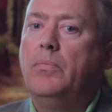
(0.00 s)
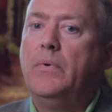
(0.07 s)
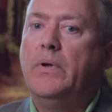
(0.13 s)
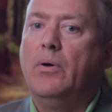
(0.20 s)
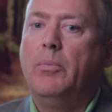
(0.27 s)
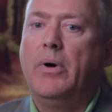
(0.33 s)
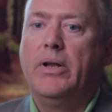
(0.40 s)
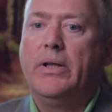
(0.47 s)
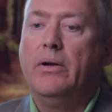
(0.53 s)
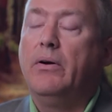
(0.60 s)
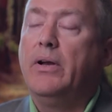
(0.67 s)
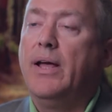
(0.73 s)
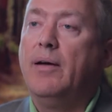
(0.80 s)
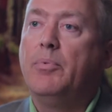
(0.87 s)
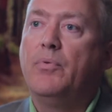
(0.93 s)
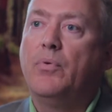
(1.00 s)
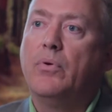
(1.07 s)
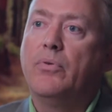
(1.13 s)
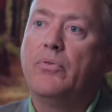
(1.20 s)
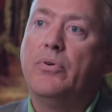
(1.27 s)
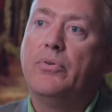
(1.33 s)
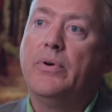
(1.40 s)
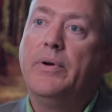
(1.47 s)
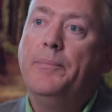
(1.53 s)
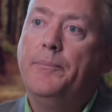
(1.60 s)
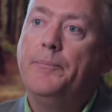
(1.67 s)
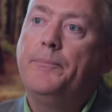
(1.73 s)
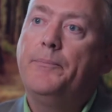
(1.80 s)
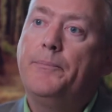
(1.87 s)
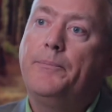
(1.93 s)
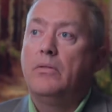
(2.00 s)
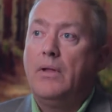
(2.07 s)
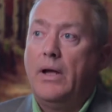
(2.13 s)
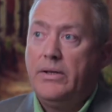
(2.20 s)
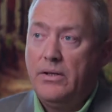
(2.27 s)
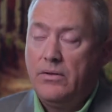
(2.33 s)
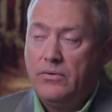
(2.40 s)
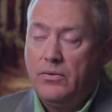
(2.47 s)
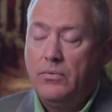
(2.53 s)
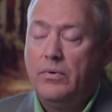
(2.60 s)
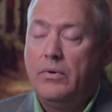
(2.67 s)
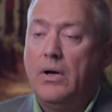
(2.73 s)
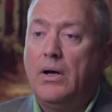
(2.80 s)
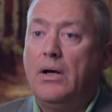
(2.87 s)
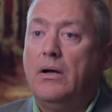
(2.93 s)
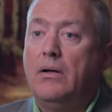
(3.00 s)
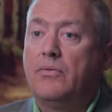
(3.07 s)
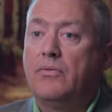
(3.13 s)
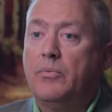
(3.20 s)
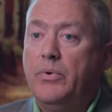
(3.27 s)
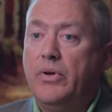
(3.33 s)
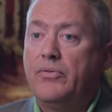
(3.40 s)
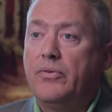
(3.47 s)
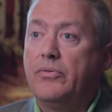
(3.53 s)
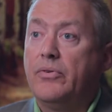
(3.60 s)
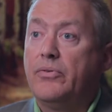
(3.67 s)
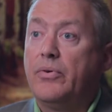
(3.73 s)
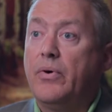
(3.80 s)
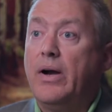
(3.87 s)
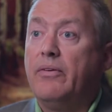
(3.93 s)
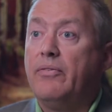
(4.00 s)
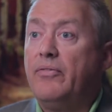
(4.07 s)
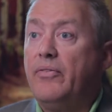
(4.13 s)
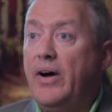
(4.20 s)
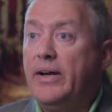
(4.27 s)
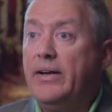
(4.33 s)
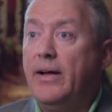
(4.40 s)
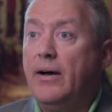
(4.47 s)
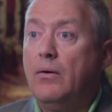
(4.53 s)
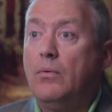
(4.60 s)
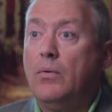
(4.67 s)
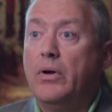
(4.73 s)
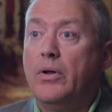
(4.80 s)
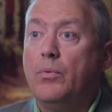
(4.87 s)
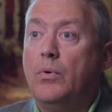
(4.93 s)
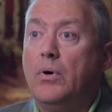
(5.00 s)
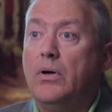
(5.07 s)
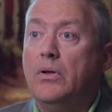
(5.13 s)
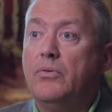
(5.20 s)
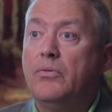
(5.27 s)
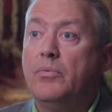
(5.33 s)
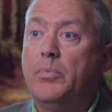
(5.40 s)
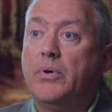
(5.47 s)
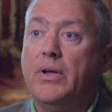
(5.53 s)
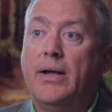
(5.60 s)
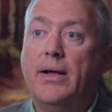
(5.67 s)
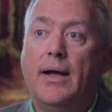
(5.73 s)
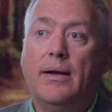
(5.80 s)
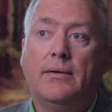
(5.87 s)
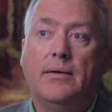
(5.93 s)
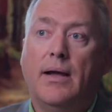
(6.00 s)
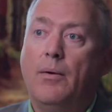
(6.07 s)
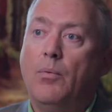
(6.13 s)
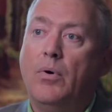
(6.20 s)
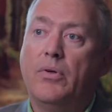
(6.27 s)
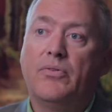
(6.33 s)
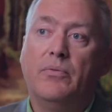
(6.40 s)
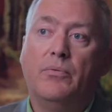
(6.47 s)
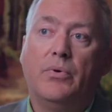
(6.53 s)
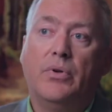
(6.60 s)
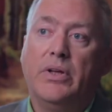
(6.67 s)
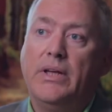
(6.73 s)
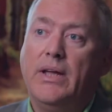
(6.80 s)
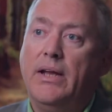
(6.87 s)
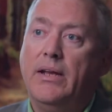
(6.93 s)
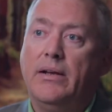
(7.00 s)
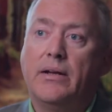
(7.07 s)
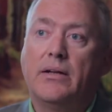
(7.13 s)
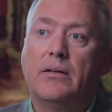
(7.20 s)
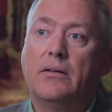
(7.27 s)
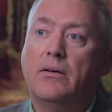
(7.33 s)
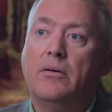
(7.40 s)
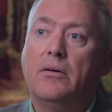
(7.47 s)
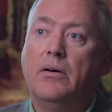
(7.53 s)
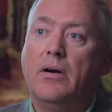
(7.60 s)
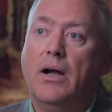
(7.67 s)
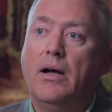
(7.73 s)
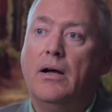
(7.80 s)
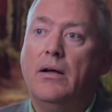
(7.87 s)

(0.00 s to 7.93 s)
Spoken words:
you know, about 1.5 years before the surgery. I did do some research to try to find out what it was, but I wasn't really getting a clear